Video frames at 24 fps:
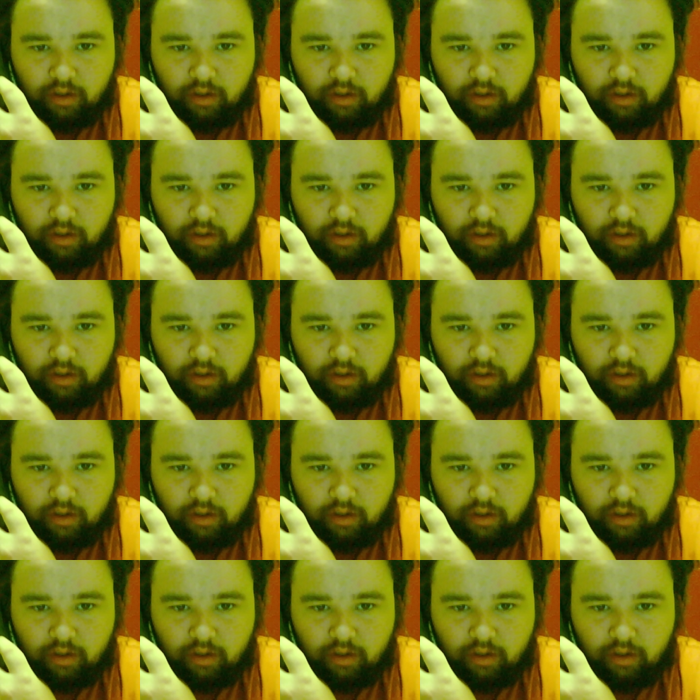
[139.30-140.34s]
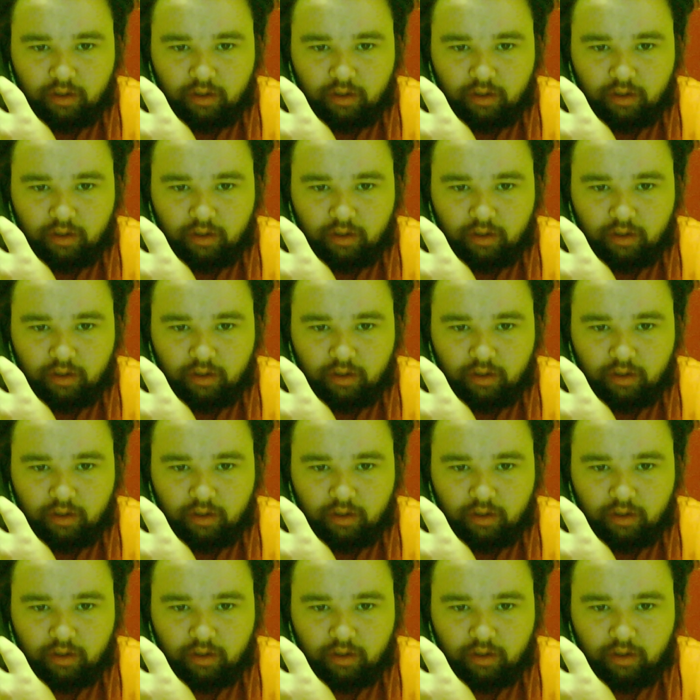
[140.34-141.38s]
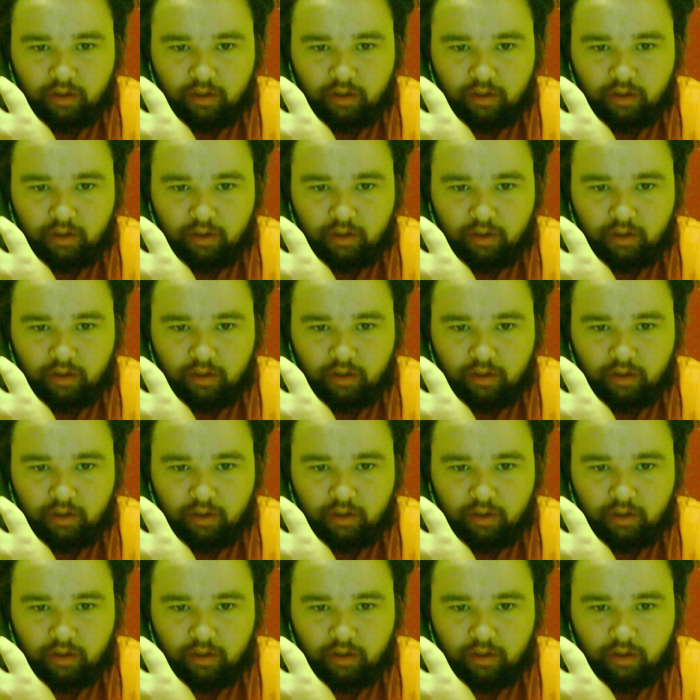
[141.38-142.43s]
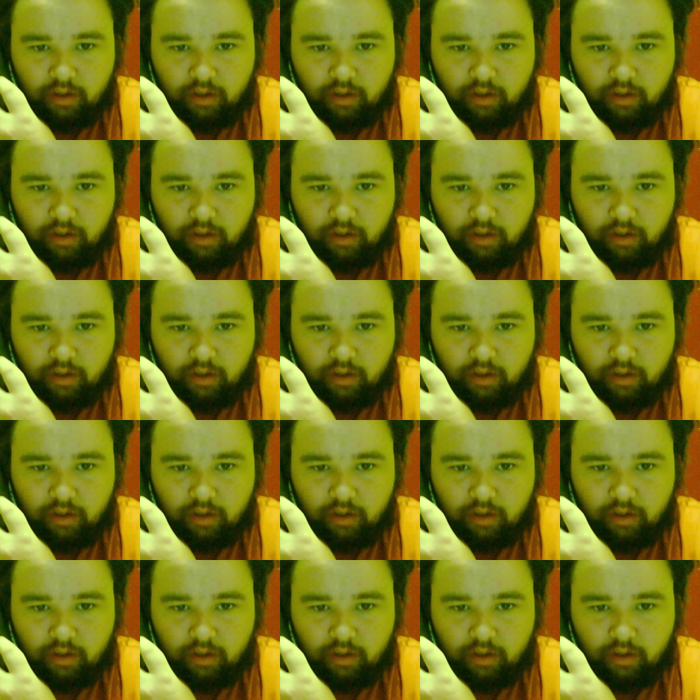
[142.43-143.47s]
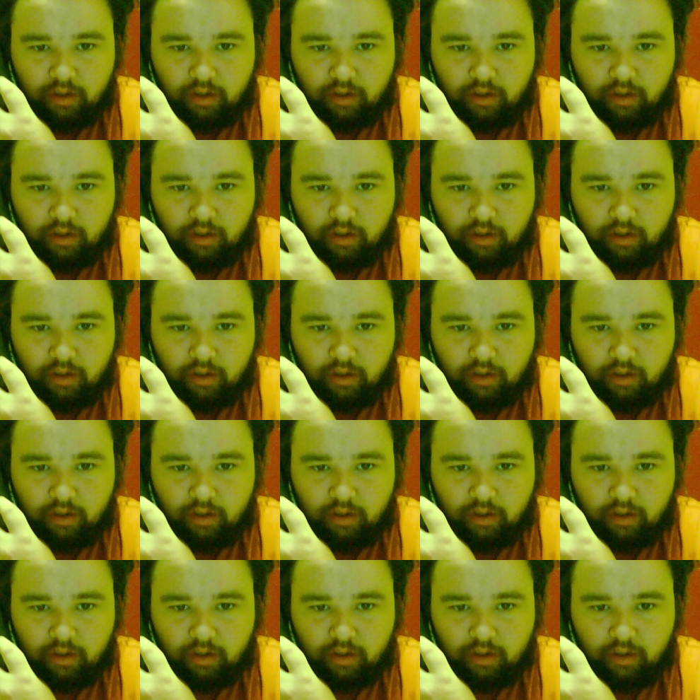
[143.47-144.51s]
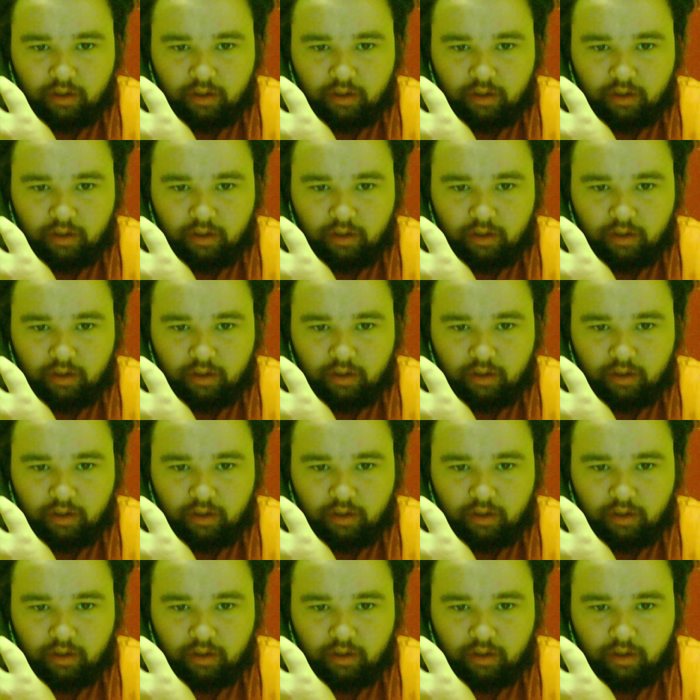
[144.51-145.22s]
(no lip movement)